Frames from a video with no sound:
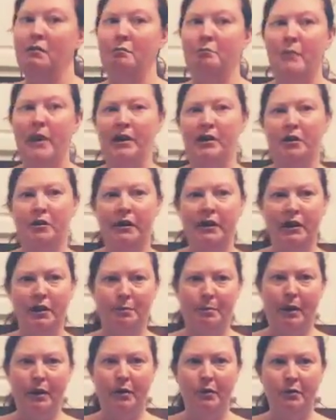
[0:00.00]
measuring
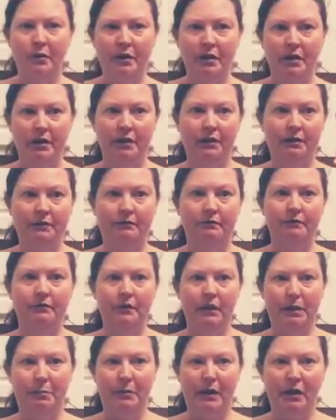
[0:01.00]
spoons
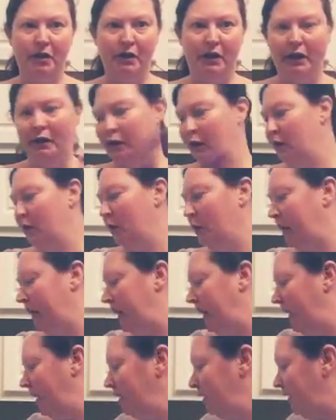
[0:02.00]
to measure out your
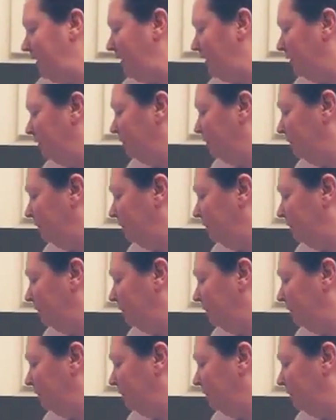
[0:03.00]
ingredients,